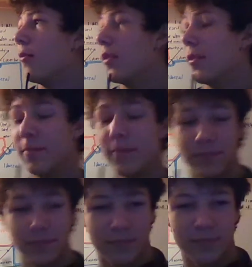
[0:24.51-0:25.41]
Well,
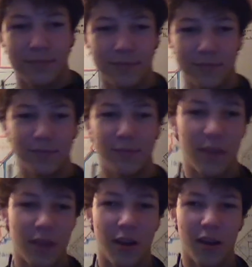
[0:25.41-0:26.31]

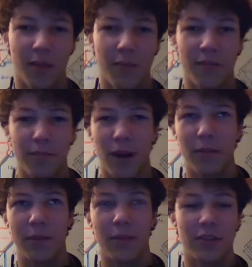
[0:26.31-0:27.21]
I'm
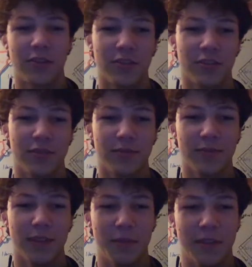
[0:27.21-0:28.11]
probably mentioned,
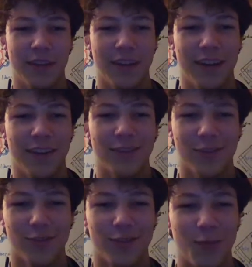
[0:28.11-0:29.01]

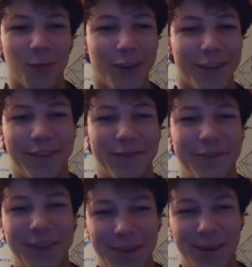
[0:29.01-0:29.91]
there's only one other
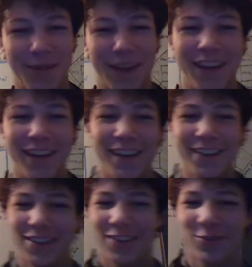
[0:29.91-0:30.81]
video on my
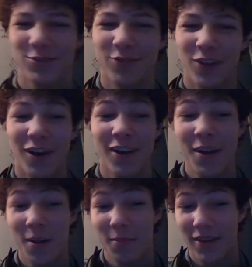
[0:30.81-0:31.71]
channel so far,
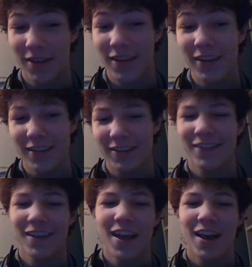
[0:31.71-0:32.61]
but in
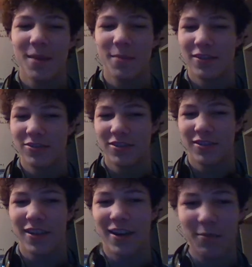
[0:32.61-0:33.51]
it, I
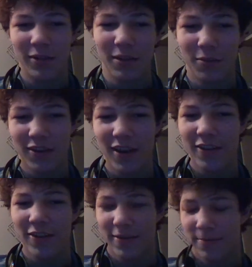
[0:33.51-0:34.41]
mentioned that I'm a
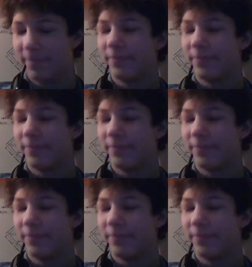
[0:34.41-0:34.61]
libertarian.